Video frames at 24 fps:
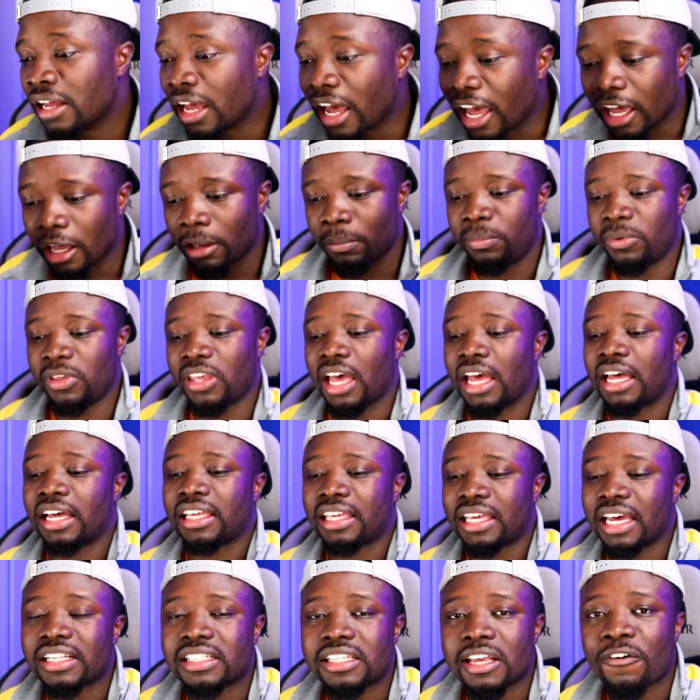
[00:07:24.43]
ABR
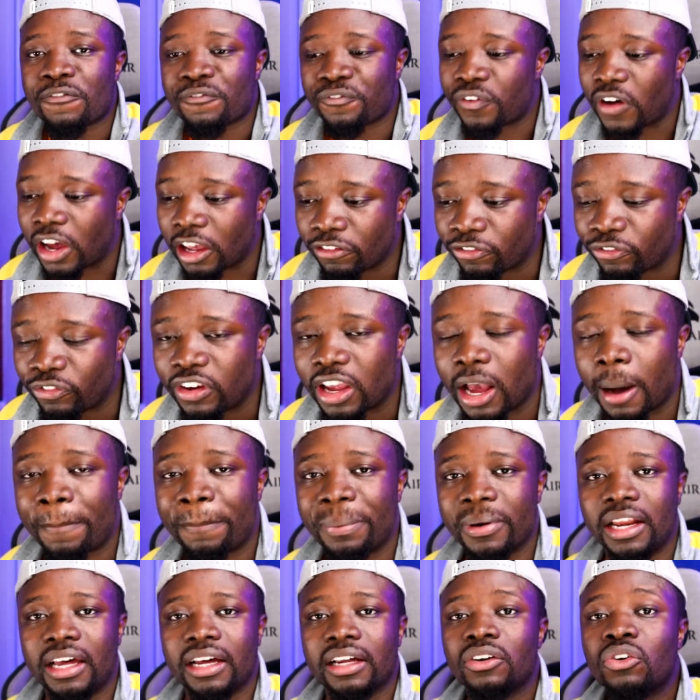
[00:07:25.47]
get a 5-year
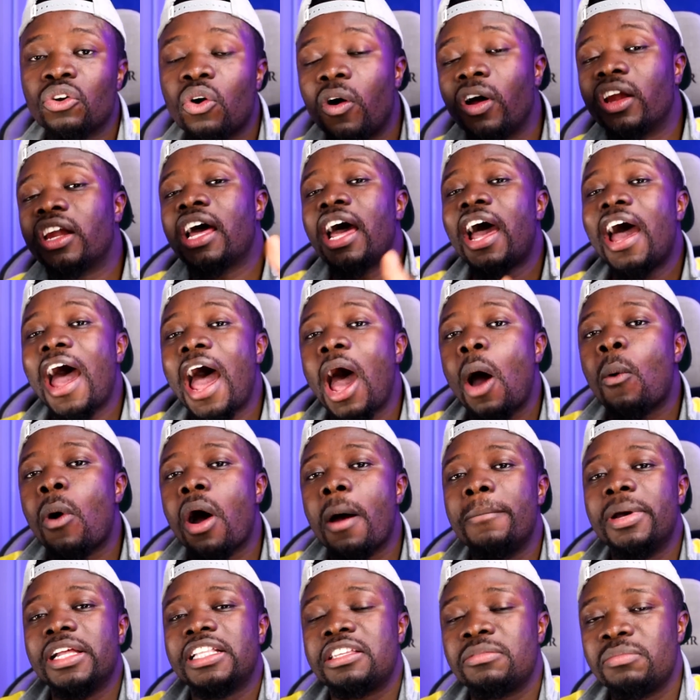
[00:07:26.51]
plan on how
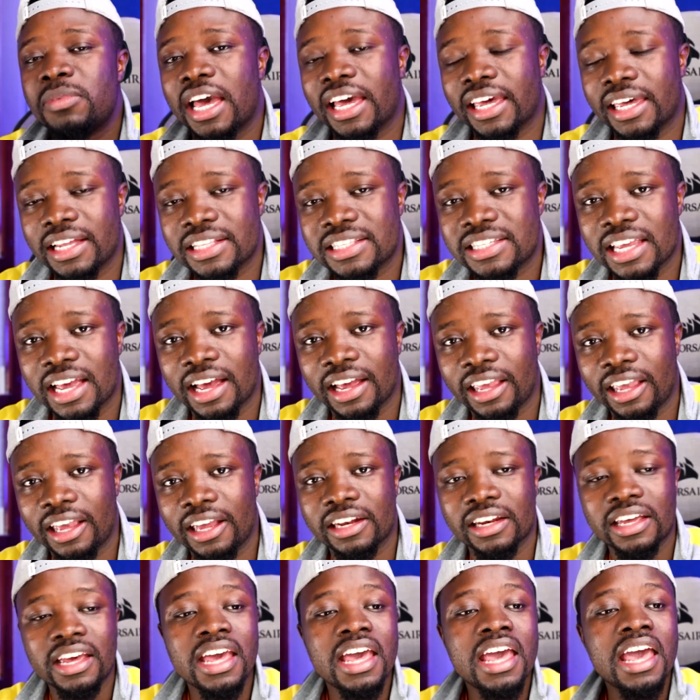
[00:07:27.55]
I bet me I get
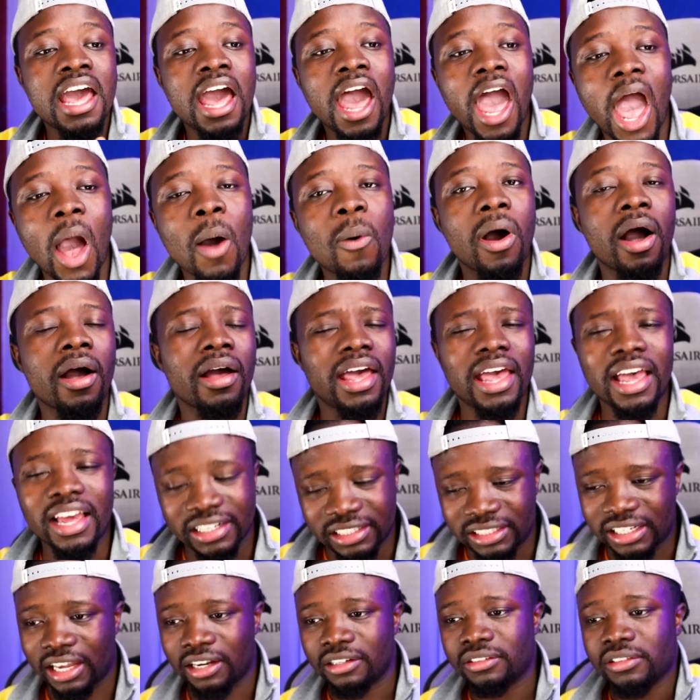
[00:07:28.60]
ahead. How
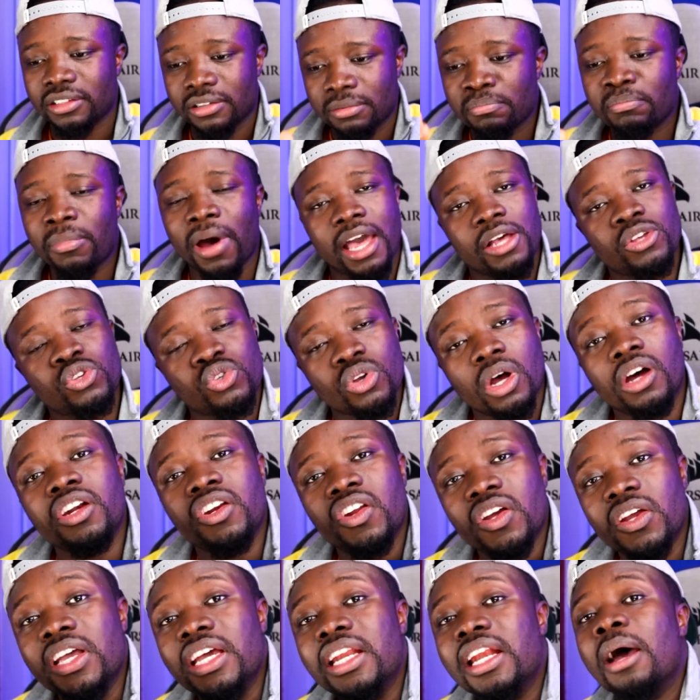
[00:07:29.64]
and then by so
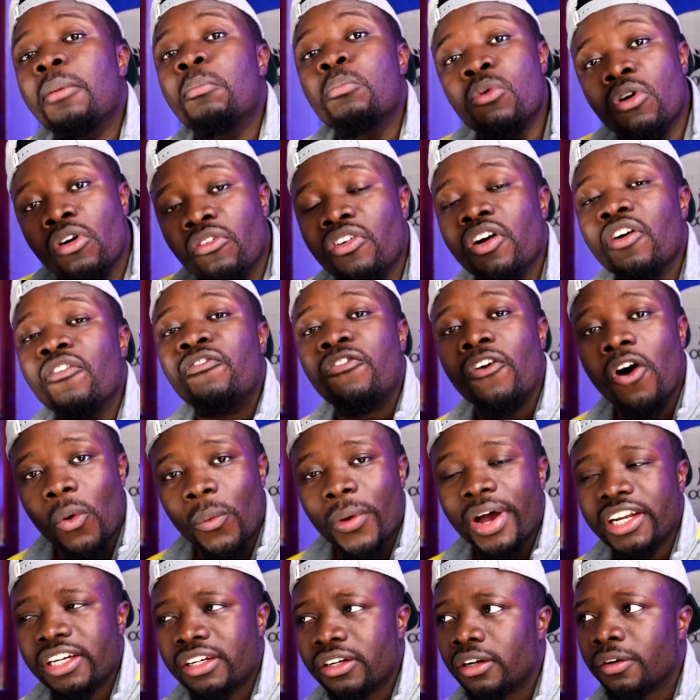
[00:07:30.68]
doing and moving
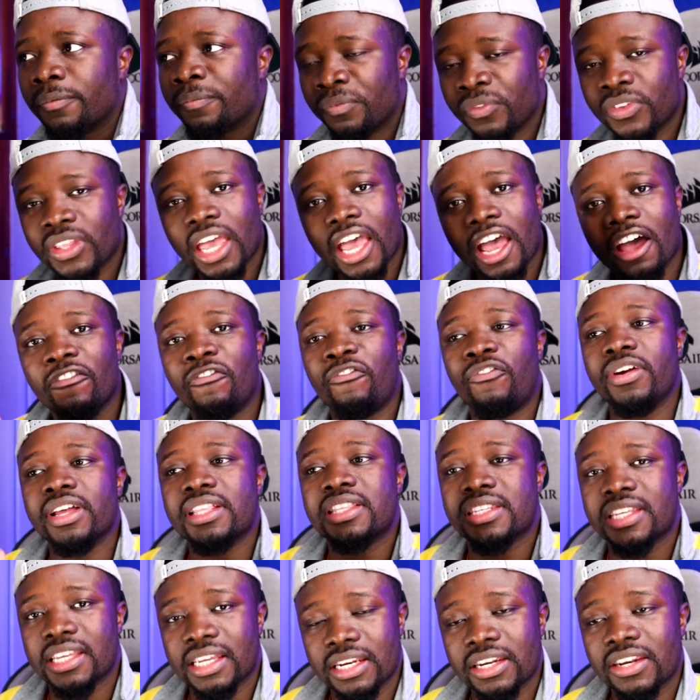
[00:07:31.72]
forward, no,
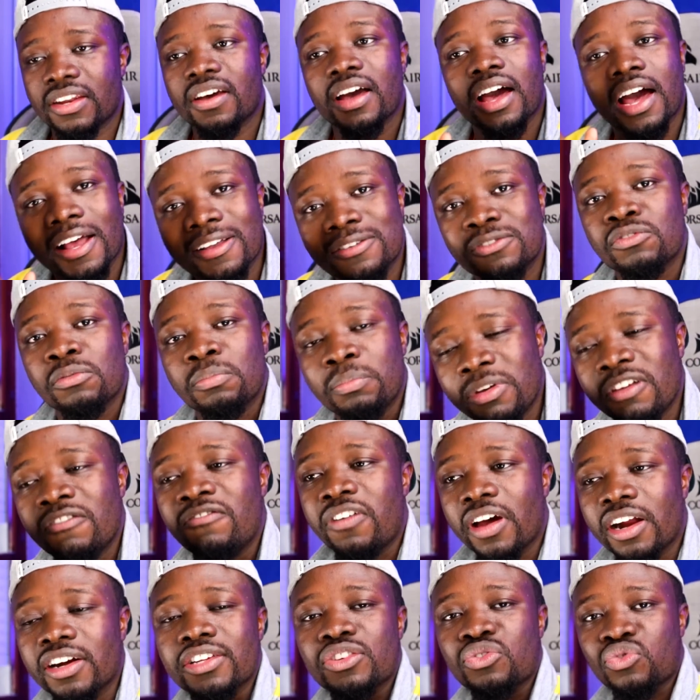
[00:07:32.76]
everything has to be
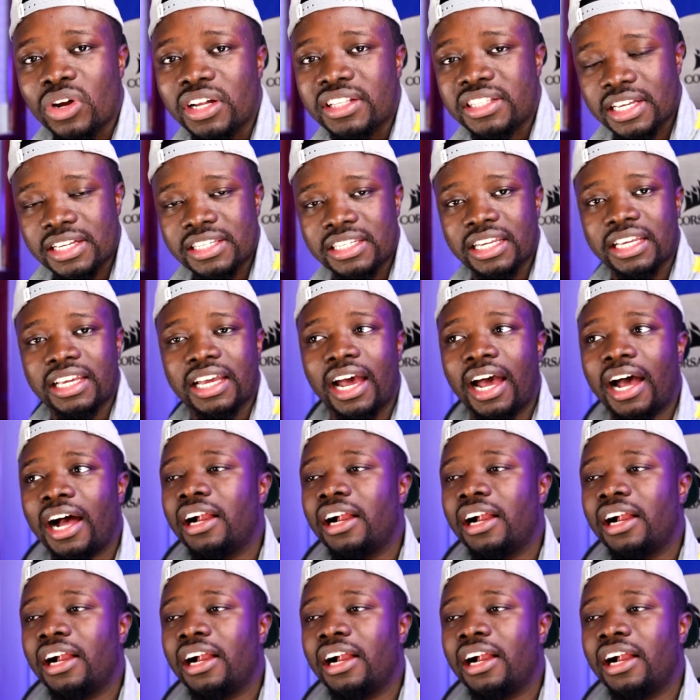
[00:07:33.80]
very strategic,